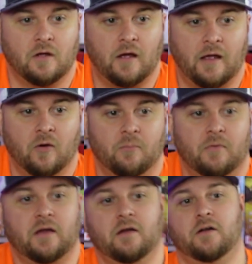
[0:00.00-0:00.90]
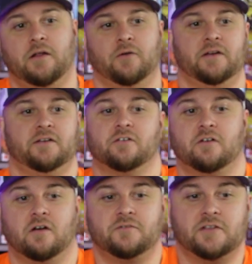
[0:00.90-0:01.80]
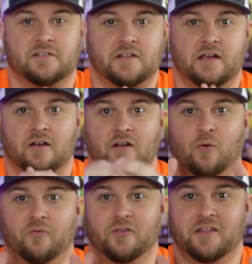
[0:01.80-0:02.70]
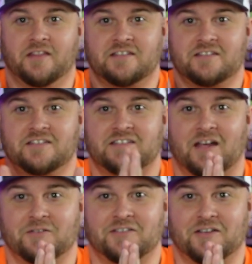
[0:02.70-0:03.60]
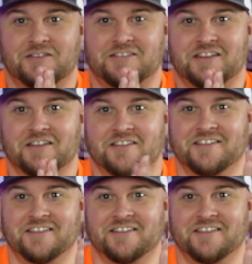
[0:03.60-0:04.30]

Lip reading: I hope my audio didn't turn off just there. Hopefully this sounds good still.